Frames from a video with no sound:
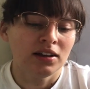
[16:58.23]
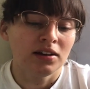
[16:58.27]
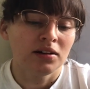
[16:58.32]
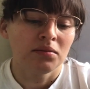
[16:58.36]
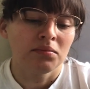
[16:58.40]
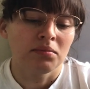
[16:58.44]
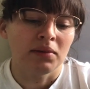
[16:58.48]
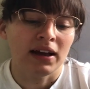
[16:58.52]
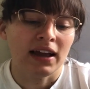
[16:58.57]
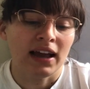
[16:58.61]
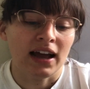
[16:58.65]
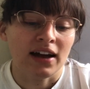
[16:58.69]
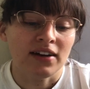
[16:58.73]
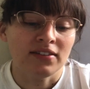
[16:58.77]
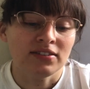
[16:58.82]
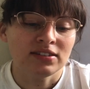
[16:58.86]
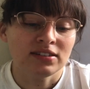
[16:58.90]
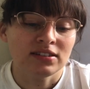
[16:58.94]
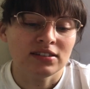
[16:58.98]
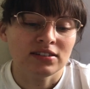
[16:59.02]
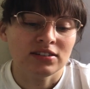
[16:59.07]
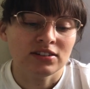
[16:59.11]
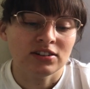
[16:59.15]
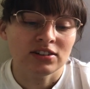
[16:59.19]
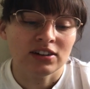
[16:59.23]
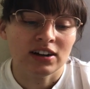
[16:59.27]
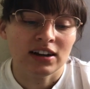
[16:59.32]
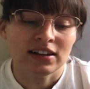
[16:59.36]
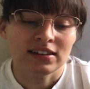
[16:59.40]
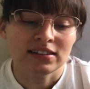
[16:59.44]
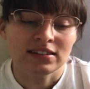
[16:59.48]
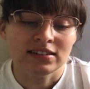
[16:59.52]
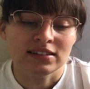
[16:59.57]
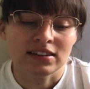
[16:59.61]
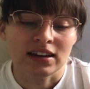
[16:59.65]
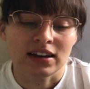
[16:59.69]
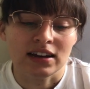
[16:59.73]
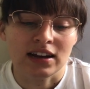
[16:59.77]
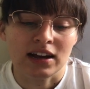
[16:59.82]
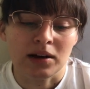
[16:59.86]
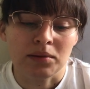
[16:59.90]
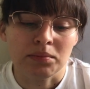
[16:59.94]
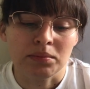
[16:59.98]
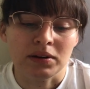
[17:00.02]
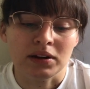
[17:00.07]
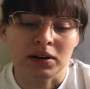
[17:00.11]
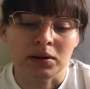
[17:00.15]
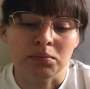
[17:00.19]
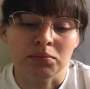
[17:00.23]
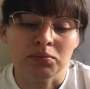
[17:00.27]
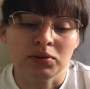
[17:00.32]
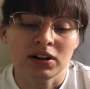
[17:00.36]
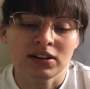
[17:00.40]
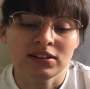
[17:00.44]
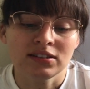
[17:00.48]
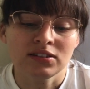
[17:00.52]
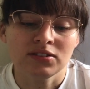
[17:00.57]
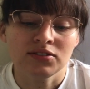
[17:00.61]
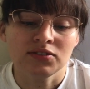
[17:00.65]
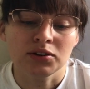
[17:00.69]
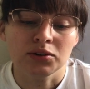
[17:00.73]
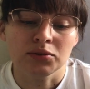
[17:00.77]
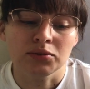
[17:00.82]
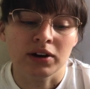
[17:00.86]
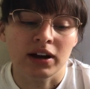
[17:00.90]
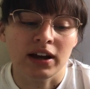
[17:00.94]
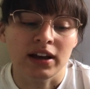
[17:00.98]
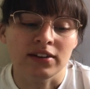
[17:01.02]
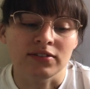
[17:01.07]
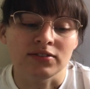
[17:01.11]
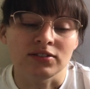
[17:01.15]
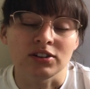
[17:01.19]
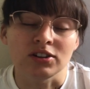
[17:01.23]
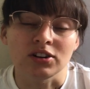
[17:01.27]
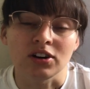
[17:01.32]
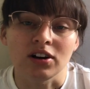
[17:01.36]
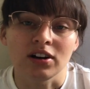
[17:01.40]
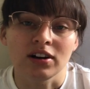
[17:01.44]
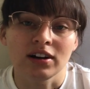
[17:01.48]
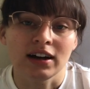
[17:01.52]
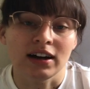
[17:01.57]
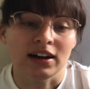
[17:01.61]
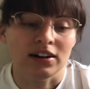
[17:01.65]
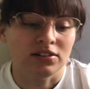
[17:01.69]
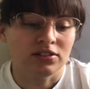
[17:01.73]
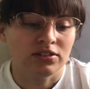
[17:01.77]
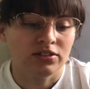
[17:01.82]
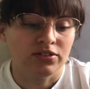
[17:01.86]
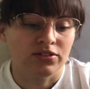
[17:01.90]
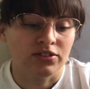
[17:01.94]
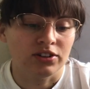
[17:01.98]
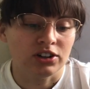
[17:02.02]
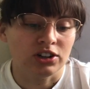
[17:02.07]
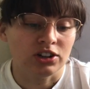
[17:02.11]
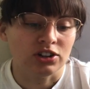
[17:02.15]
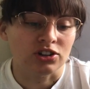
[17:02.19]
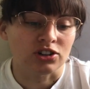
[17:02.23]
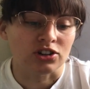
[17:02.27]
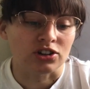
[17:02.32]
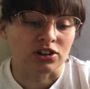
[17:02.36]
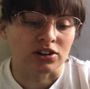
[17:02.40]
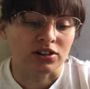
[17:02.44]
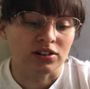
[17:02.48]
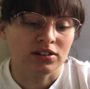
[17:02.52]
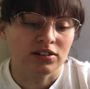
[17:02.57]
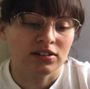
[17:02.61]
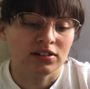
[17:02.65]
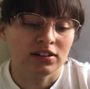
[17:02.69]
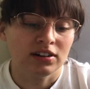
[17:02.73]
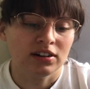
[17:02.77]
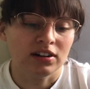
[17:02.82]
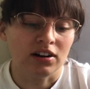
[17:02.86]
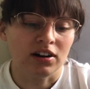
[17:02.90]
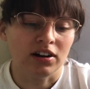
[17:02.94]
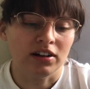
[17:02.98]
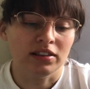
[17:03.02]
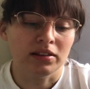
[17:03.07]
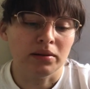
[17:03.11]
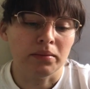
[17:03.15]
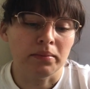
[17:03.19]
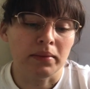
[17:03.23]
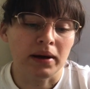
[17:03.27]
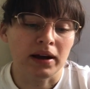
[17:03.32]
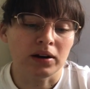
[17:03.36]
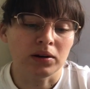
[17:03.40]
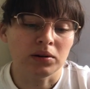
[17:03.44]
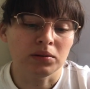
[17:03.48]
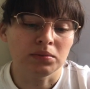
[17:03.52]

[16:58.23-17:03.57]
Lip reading: My half-sister has set up an impressive array of dollhouse furniture on the metal